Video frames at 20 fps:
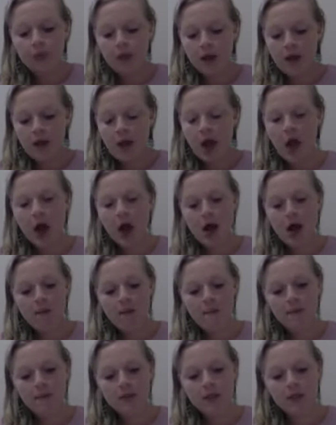
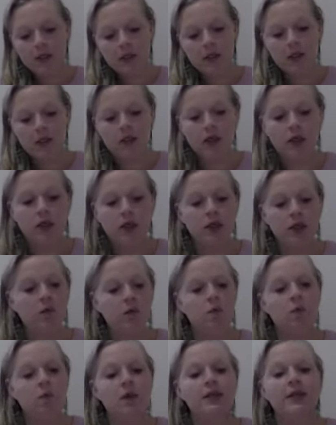
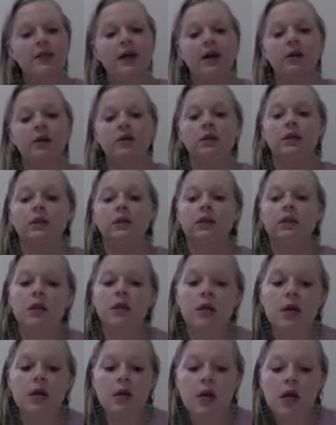What else?
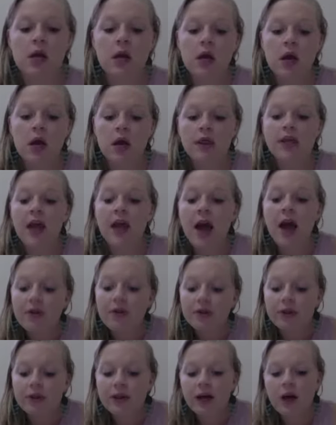The other
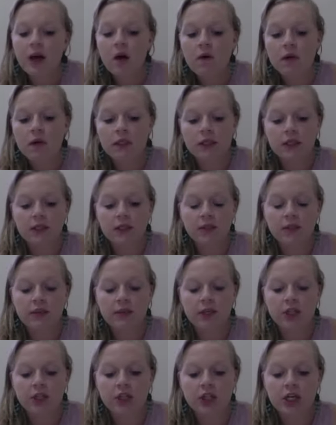thing I always like to
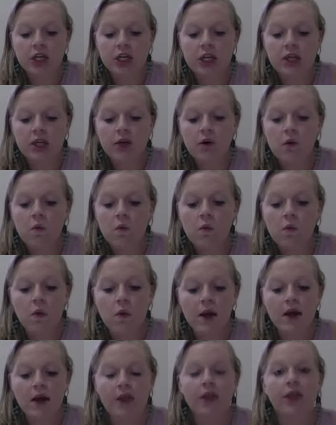mention
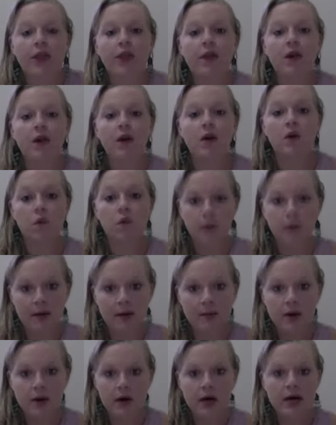with
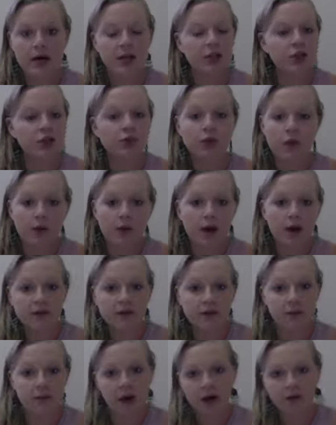grammar is you don't have
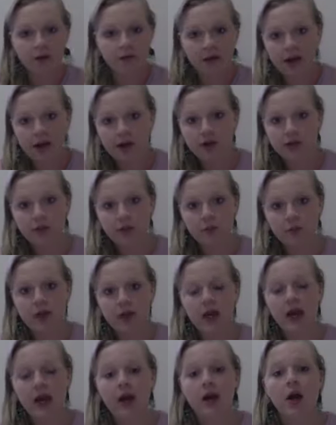to modify your
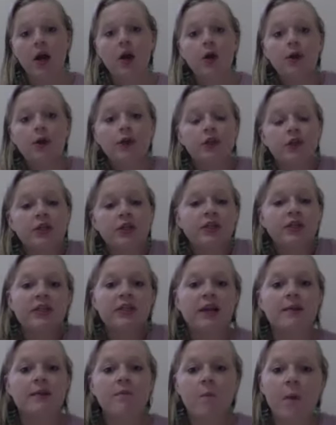speaking. So the
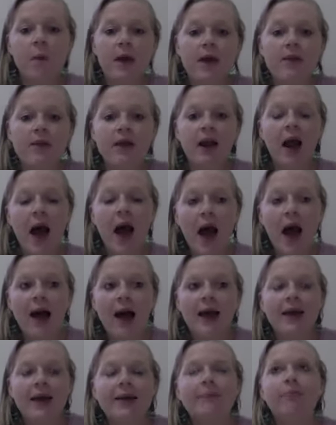same way that
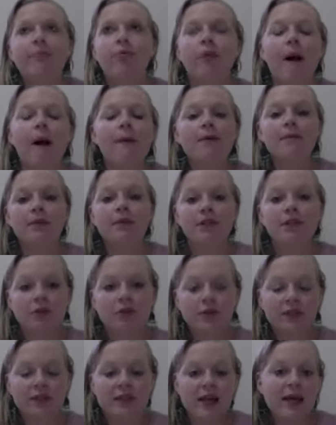I probably
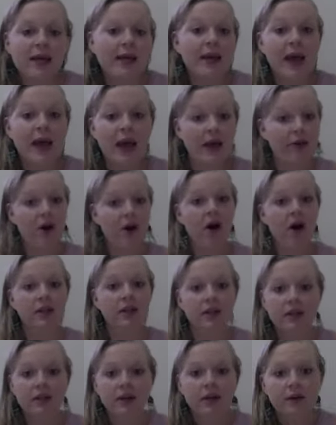don't say
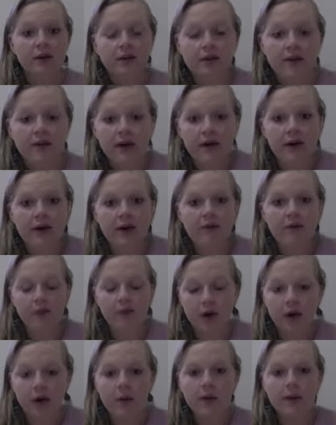cannot very
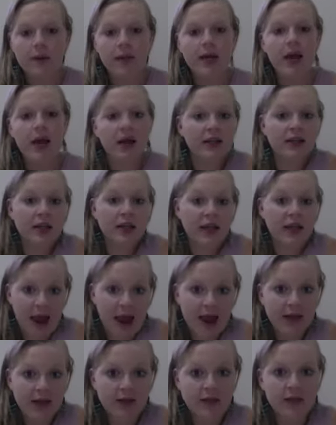frequently, I say
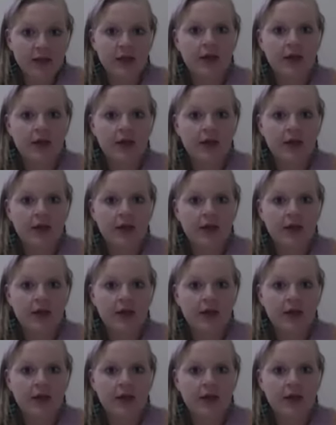can't.